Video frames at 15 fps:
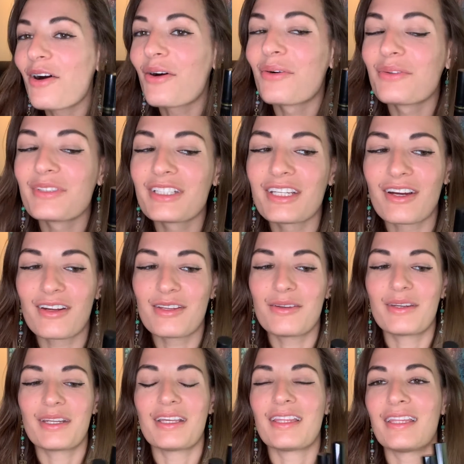only are you
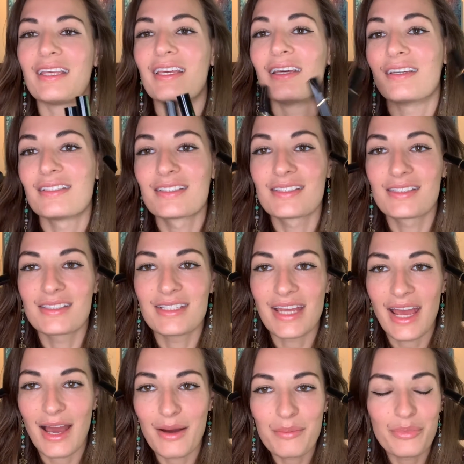getting the
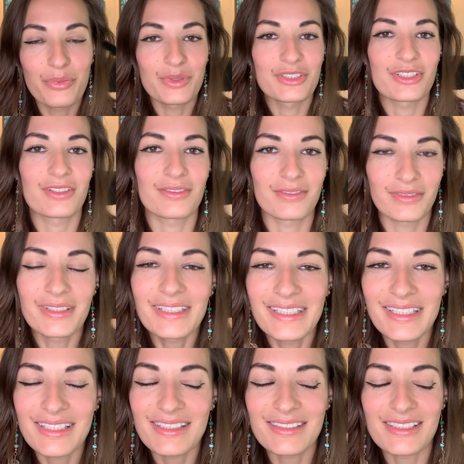stamp, which are
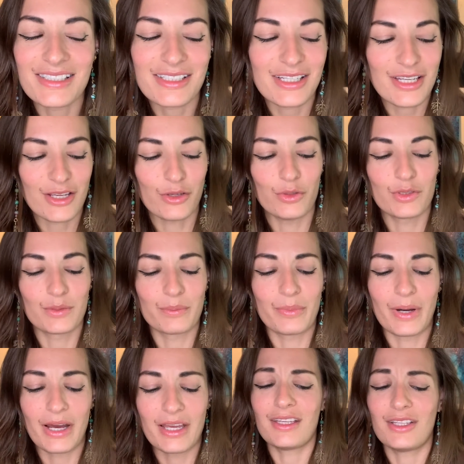really easy to use,
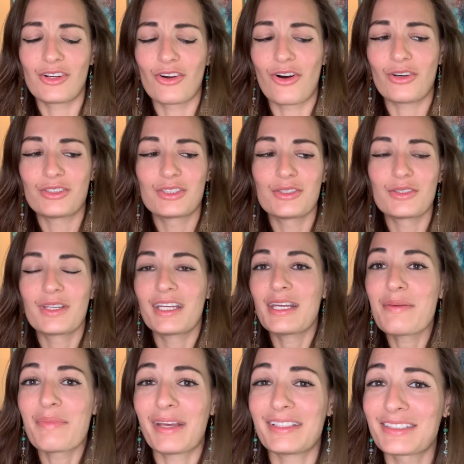but you're also
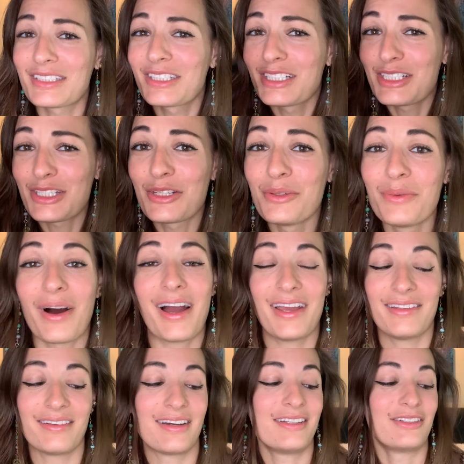getting basically 2
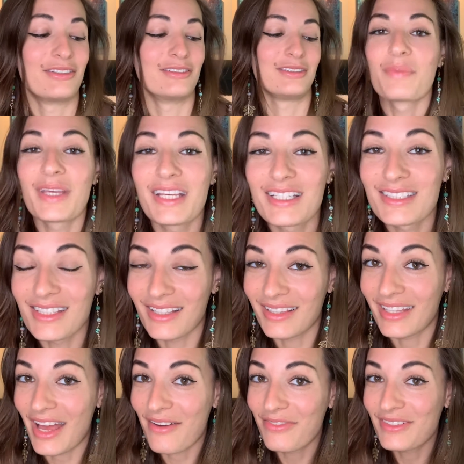eyeliners because the
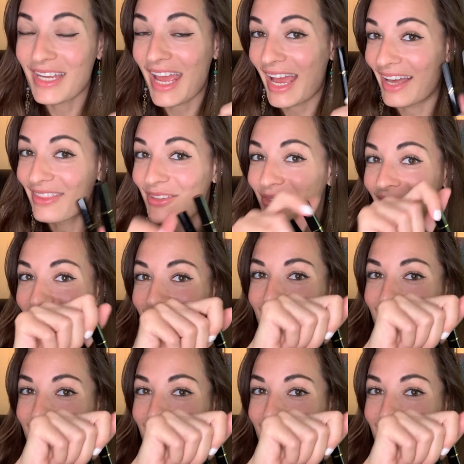left and the right